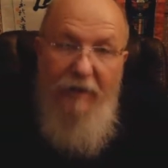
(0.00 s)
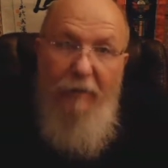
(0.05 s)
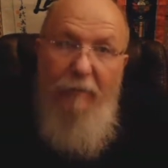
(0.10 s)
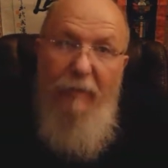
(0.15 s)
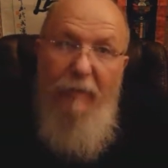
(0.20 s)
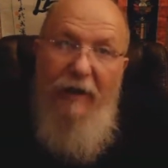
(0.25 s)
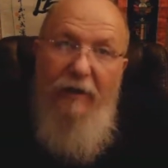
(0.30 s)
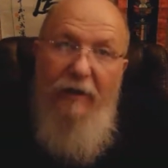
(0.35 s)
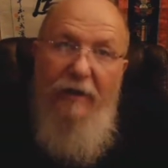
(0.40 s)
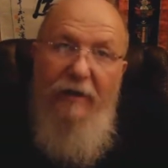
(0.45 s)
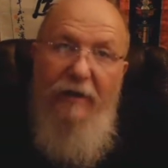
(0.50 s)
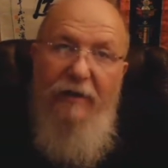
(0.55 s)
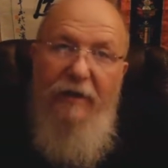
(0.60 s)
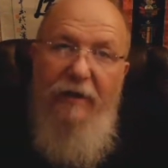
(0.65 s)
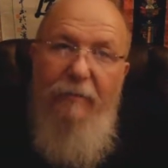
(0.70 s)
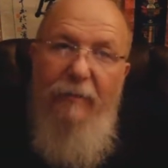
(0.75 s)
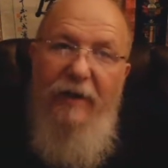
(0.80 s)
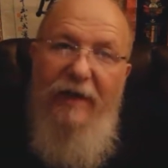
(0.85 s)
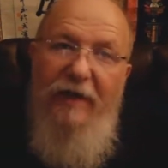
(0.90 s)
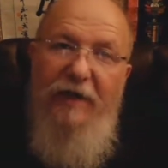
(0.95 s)
about it
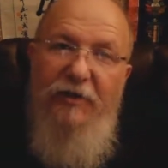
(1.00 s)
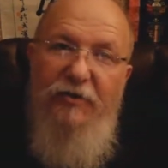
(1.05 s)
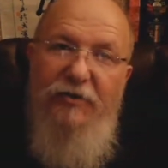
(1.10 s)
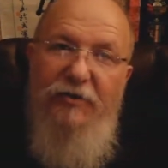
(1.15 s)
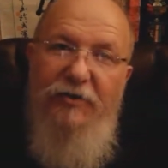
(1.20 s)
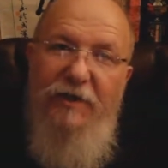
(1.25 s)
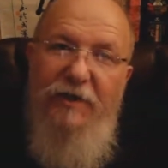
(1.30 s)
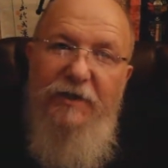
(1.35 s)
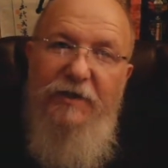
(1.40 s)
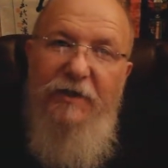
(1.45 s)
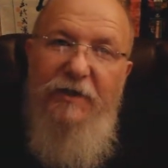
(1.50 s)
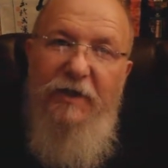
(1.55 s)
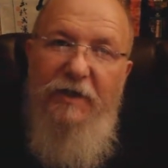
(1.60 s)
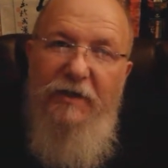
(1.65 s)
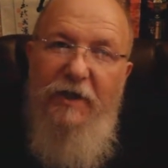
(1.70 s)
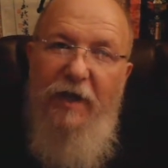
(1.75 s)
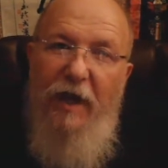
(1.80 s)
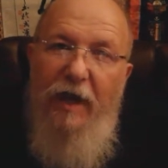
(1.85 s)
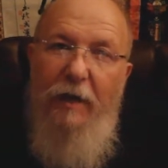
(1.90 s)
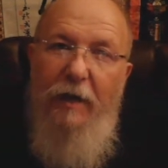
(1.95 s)
that made it just the
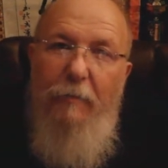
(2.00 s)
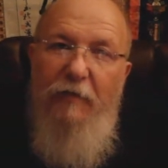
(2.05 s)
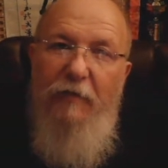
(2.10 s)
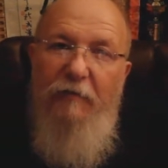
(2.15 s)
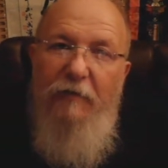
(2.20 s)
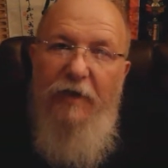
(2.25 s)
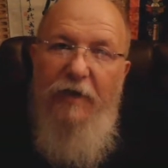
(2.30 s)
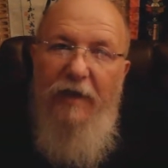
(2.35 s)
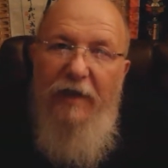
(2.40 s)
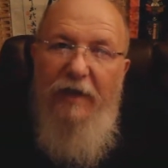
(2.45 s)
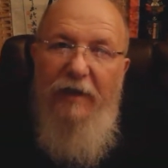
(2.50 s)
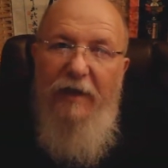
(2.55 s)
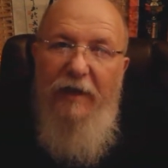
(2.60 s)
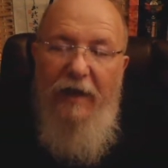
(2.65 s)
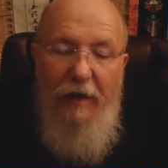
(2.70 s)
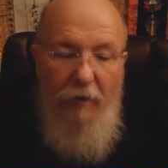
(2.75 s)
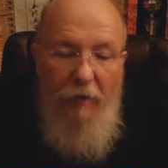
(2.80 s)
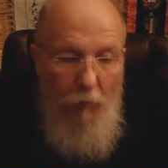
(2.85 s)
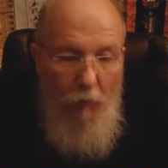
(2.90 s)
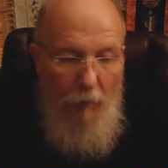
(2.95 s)
type of thing
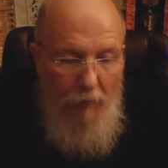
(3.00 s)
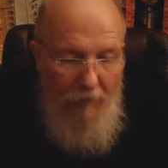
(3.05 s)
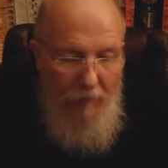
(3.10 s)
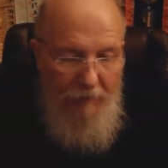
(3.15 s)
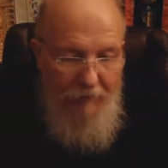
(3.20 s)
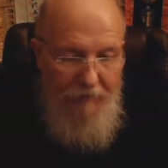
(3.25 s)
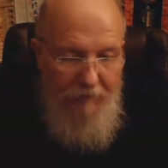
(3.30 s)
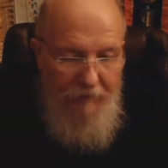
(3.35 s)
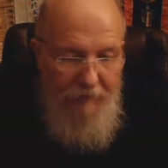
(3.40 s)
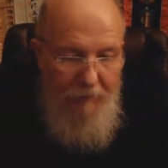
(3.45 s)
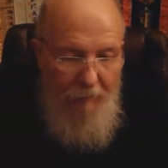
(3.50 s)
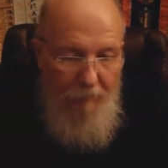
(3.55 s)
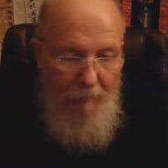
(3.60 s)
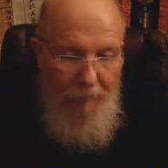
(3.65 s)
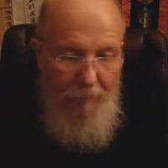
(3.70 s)
that it was.